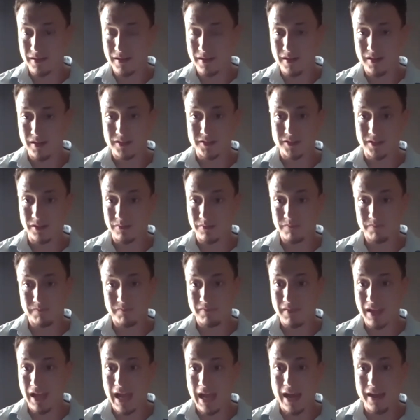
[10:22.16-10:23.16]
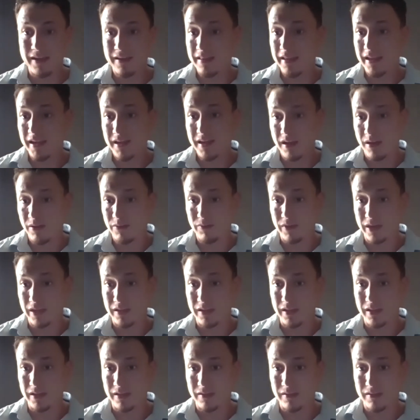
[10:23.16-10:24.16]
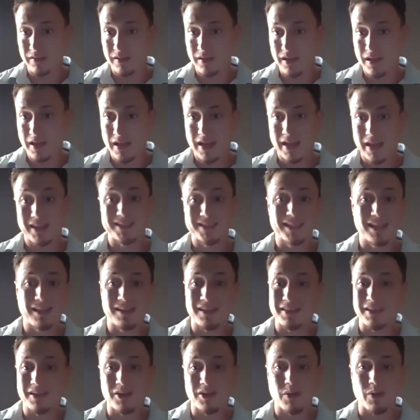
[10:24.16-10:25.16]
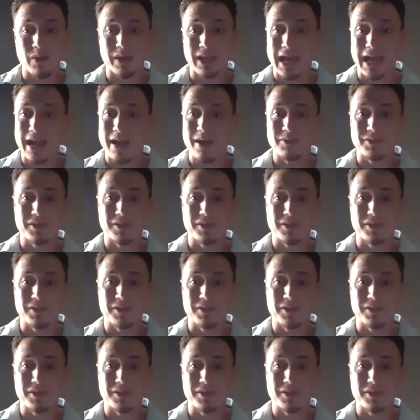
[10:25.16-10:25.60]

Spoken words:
So how do they know, really? It's not like they're going out,